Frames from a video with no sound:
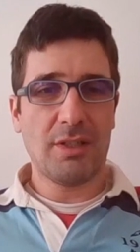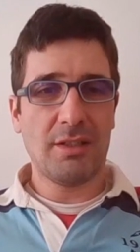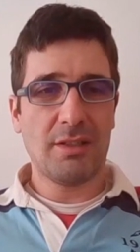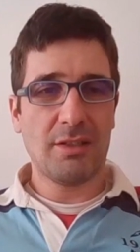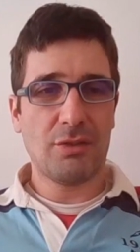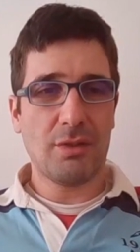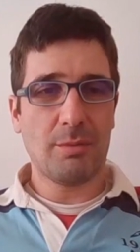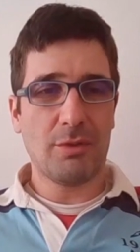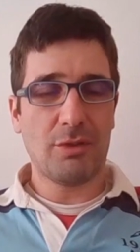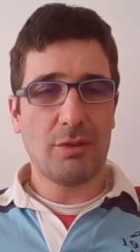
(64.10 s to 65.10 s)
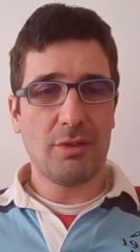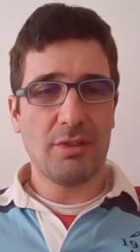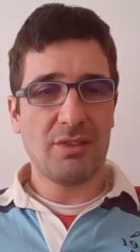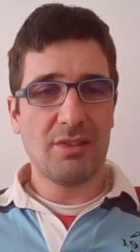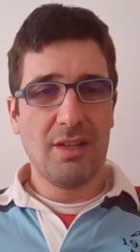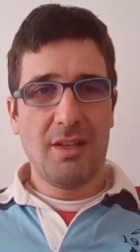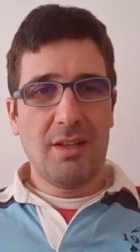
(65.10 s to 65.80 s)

how great his top control is.